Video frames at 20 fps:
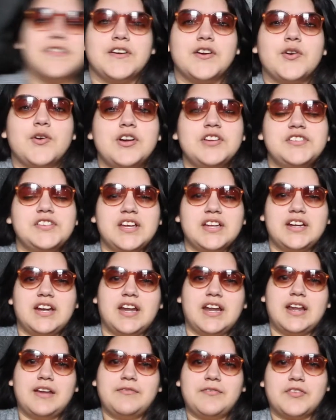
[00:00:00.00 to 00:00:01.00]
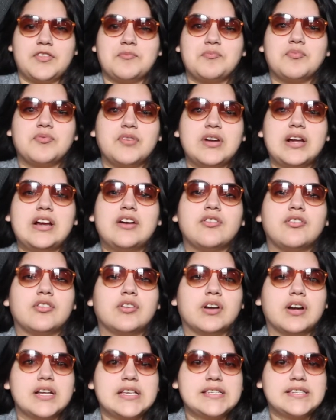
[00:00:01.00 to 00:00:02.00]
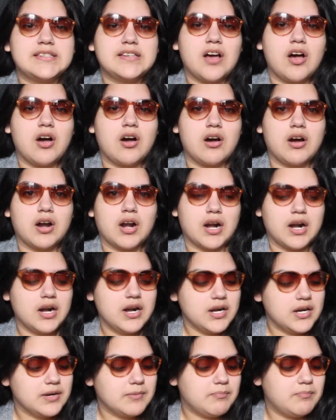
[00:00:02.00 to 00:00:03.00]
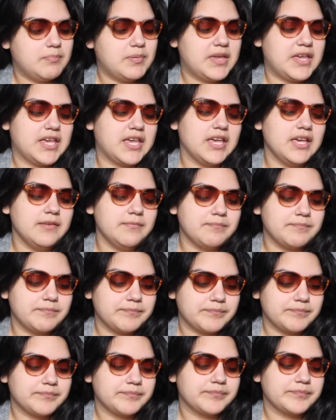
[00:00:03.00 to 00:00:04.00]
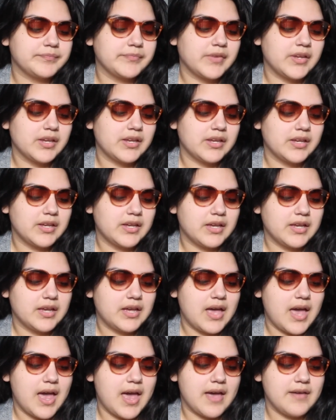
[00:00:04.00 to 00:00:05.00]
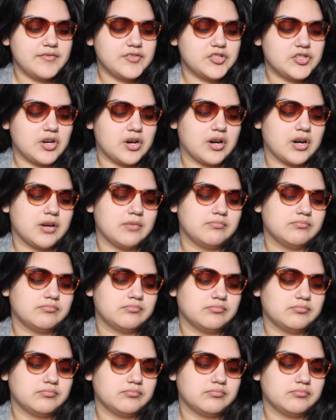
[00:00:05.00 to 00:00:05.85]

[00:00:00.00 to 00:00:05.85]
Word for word: The chords you're going to need for the pre-chorus are B, F sharp,